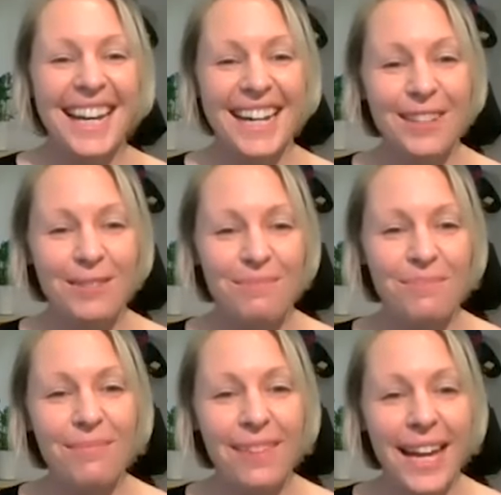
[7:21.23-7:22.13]

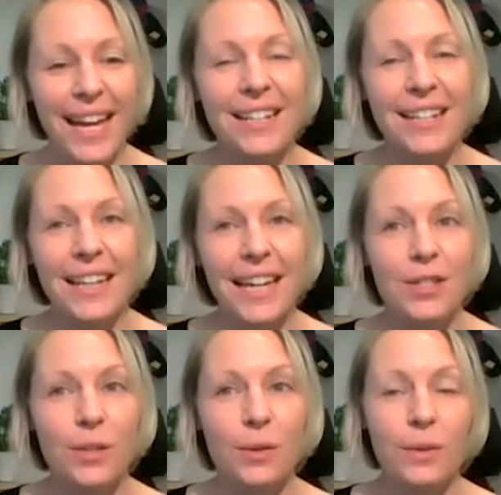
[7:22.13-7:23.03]

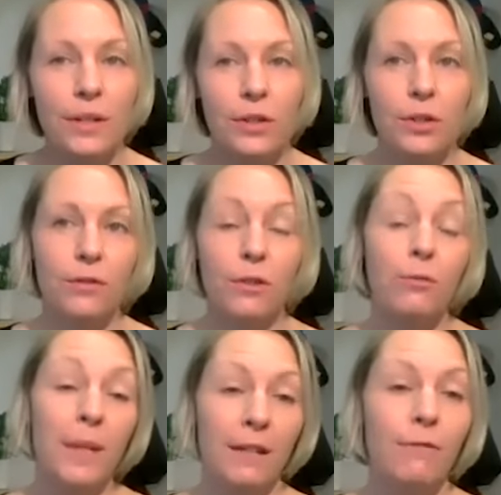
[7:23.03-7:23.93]
And so
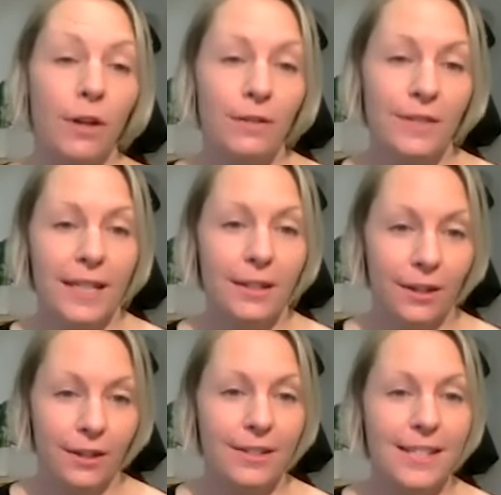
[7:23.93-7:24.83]
you've been involved in the
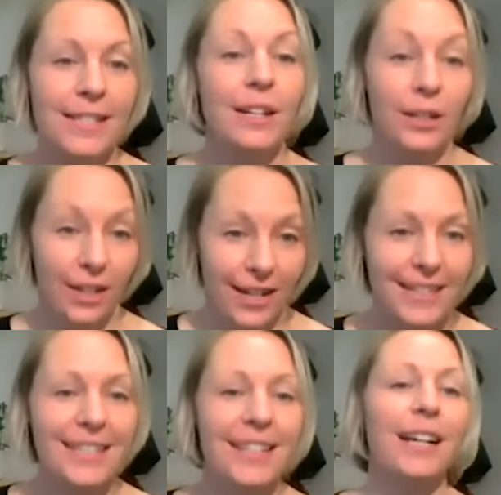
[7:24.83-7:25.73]
arts a lot